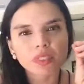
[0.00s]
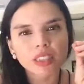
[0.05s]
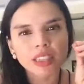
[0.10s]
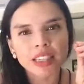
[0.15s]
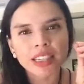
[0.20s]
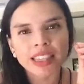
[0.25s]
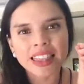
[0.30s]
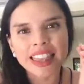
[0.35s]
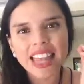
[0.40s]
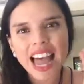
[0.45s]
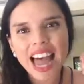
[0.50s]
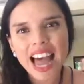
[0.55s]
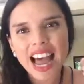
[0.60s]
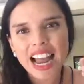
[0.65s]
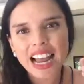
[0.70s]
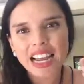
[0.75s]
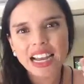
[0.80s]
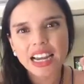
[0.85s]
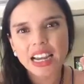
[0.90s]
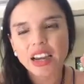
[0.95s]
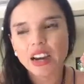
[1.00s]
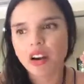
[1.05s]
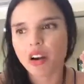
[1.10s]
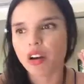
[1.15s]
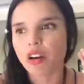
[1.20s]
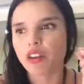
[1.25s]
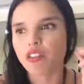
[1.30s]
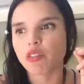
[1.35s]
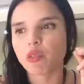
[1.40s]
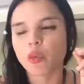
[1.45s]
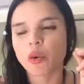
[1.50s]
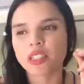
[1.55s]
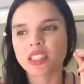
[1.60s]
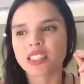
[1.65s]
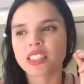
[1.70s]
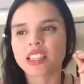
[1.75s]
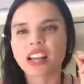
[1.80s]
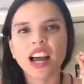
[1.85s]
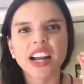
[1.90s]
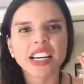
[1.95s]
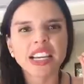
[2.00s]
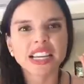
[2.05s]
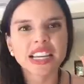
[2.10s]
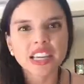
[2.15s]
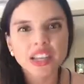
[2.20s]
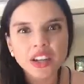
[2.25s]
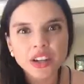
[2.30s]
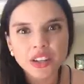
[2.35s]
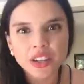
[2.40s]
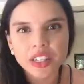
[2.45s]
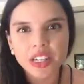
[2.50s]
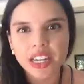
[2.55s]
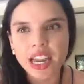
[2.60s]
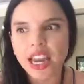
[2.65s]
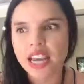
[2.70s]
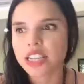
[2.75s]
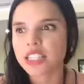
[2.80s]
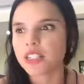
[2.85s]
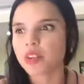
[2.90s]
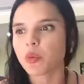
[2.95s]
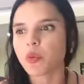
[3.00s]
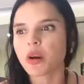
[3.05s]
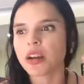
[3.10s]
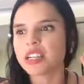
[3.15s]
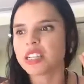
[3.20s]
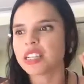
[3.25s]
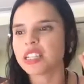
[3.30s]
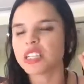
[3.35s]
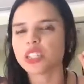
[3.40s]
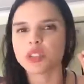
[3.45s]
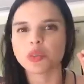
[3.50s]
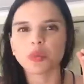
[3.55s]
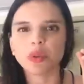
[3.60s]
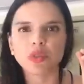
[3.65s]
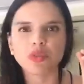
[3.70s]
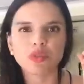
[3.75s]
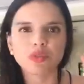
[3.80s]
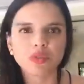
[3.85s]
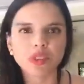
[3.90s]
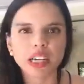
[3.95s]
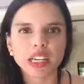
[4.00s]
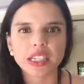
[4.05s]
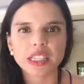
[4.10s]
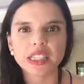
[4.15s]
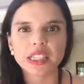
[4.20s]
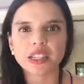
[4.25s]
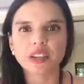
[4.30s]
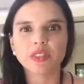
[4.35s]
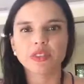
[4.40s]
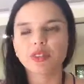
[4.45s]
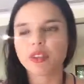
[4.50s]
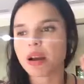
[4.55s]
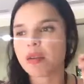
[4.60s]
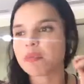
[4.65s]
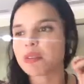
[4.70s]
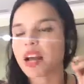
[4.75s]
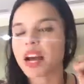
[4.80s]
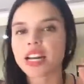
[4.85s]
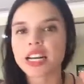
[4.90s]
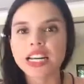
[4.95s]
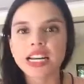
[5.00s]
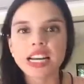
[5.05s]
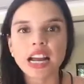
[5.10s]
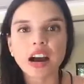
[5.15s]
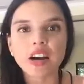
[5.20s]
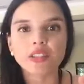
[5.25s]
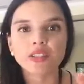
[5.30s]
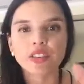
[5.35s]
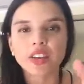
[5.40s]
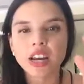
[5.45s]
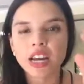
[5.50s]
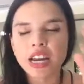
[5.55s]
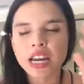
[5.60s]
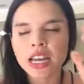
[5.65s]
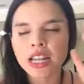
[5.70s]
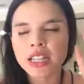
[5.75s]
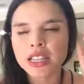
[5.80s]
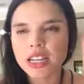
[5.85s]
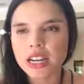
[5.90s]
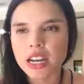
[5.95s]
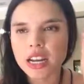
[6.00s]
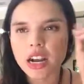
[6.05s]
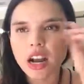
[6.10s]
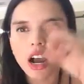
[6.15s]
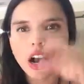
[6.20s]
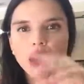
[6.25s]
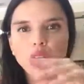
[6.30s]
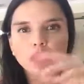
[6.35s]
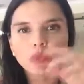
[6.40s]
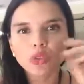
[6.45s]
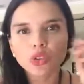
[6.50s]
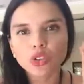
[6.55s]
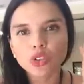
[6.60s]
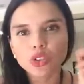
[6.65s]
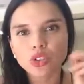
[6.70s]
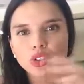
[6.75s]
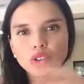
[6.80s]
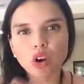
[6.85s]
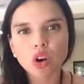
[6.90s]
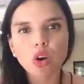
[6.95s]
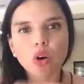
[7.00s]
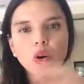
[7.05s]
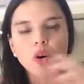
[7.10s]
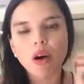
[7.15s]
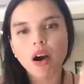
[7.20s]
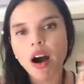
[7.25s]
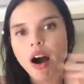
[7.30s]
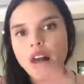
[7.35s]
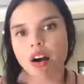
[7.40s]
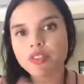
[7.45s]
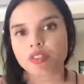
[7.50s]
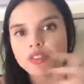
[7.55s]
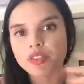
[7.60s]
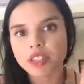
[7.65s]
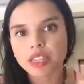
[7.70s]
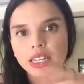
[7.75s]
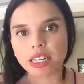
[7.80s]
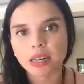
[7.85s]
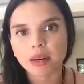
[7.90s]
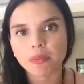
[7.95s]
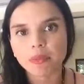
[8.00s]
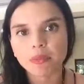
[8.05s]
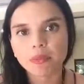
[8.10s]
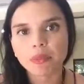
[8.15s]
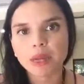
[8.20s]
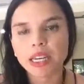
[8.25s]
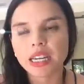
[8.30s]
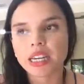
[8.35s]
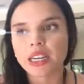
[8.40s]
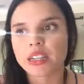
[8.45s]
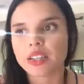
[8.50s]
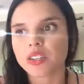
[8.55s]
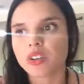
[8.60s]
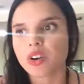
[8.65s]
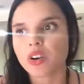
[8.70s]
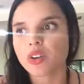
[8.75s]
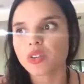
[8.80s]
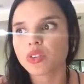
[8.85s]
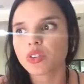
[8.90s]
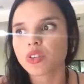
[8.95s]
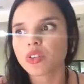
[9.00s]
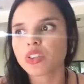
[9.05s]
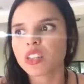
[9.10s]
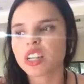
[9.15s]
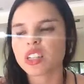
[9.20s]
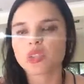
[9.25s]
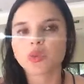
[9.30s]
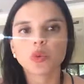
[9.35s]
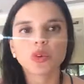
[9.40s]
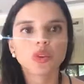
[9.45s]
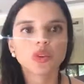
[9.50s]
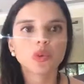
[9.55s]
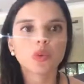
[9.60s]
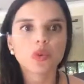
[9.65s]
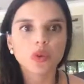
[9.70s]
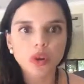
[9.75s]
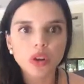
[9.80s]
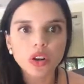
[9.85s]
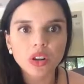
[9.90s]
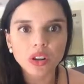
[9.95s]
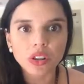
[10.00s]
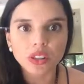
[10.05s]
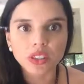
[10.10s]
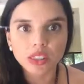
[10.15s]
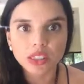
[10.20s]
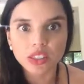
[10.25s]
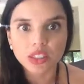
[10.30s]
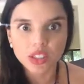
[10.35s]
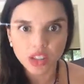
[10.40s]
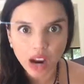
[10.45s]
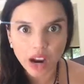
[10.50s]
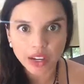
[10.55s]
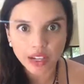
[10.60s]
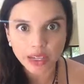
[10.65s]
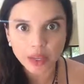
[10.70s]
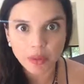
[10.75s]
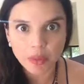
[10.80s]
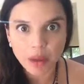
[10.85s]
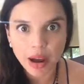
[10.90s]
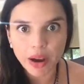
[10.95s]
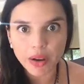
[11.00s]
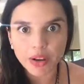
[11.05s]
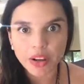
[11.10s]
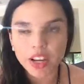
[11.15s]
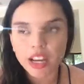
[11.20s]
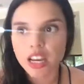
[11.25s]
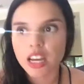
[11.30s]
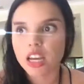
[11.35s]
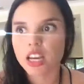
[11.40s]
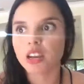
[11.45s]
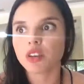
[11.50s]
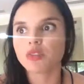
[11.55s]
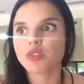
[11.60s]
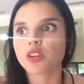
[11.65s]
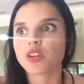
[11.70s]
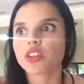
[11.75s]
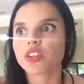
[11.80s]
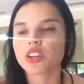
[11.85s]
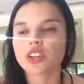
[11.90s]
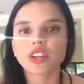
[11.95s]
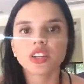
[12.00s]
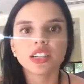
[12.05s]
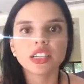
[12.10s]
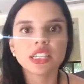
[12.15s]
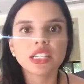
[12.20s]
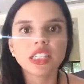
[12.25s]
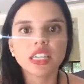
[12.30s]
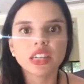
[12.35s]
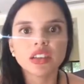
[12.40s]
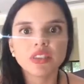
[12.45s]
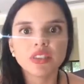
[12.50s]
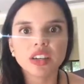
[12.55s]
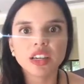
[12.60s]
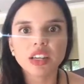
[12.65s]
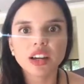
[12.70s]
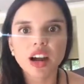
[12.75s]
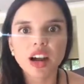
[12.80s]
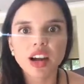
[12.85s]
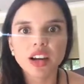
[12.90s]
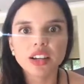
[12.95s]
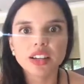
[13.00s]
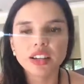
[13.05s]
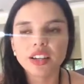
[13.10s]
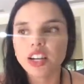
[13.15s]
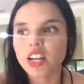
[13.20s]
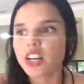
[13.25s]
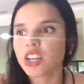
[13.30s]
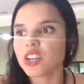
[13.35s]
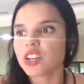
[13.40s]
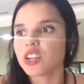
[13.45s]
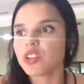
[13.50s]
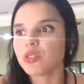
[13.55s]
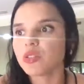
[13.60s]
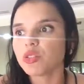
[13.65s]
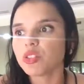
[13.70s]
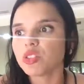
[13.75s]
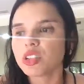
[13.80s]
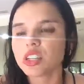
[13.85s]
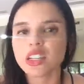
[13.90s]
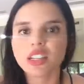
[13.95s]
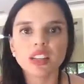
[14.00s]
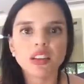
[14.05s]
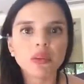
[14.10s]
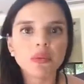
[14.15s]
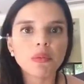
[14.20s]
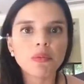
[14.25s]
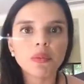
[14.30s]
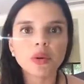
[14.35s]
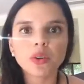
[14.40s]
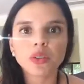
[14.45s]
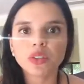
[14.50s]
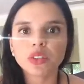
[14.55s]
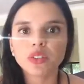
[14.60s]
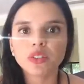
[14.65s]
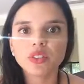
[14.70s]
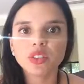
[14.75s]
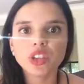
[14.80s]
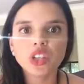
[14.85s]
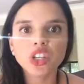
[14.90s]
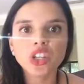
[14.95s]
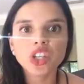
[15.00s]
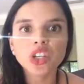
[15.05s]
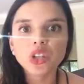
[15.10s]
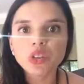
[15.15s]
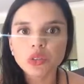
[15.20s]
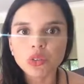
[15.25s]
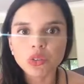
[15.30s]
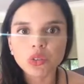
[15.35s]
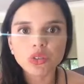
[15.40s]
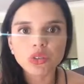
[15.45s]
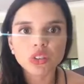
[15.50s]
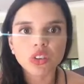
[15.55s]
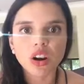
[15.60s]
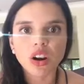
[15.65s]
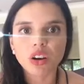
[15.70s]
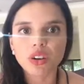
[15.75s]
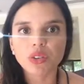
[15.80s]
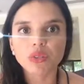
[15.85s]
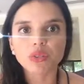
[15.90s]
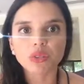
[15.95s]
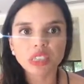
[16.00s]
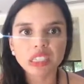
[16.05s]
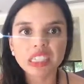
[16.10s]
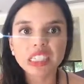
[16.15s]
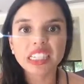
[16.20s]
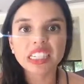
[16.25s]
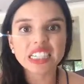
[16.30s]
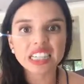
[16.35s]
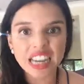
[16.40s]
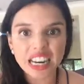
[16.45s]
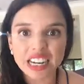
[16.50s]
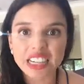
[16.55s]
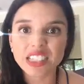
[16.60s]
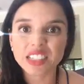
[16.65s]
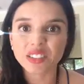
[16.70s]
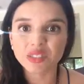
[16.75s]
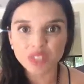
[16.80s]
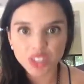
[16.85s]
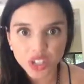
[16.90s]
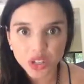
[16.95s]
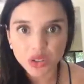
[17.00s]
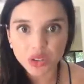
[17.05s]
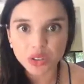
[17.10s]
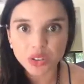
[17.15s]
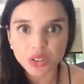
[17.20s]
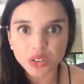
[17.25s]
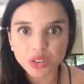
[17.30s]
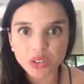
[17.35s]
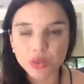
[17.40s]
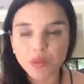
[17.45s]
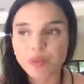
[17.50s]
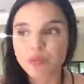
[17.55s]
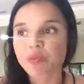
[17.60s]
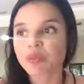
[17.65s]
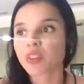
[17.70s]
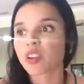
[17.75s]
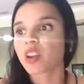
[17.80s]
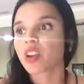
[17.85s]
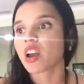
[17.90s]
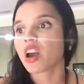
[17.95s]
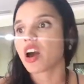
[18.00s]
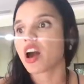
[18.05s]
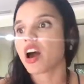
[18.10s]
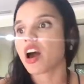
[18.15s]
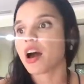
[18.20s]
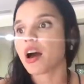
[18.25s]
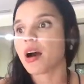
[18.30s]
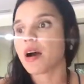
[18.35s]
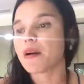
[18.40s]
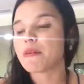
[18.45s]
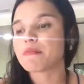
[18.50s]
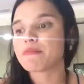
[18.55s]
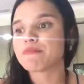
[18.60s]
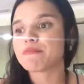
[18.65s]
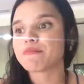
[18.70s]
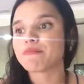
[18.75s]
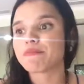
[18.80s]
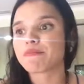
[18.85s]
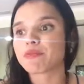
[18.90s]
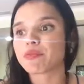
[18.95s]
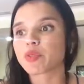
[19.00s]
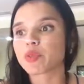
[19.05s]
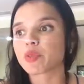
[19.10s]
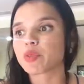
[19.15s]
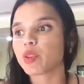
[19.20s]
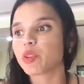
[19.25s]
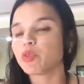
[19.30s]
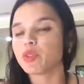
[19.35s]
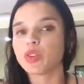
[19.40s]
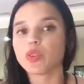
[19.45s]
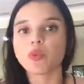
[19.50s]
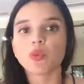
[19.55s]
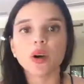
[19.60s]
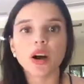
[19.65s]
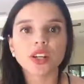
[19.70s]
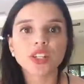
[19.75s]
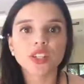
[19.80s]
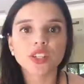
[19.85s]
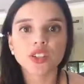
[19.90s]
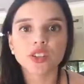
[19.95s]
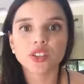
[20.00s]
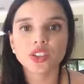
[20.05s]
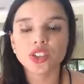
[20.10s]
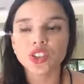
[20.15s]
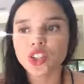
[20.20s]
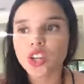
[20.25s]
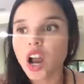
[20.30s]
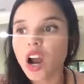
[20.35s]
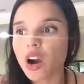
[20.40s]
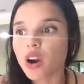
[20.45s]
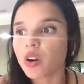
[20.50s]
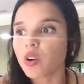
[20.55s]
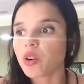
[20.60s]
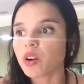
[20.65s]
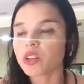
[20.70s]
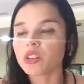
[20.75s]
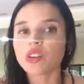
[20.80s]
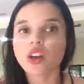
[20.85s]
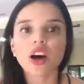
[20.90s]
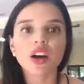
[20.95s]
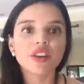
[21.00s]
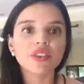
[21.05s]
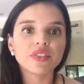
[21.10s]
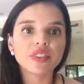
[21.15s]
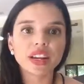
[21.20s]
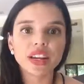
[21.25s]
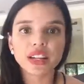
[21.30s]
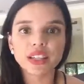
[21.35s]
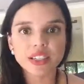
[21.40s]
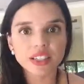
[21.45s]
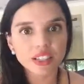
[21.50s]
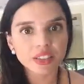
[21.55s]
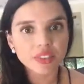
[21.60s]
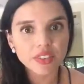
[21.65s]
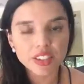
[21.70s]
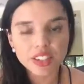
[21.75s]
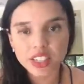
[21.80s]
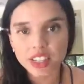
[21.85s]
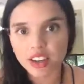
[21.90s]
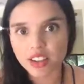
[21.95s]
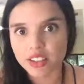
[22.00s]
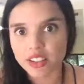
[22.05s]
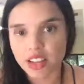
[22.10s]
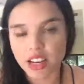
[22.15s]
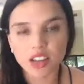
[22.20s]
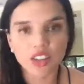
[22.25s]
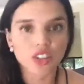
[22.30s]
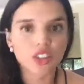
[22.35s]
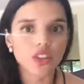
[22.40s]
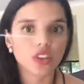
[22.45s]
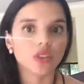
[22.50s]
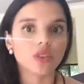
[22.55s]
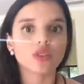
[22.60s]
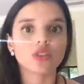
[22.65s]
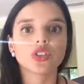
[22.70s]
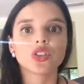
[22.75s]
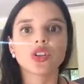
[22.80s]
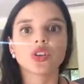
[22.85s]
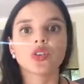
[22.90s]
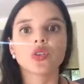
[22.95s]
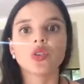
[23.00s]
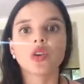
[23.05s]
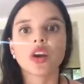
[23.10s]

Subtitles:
lack, of what's not here yet, what needs to be fixed, of I'm not enough, they come so often because also that's what the world is talking about. If you turn the TV on, you see that most of the news are really negative news. If you watch a show, a lot of negativity on that show too.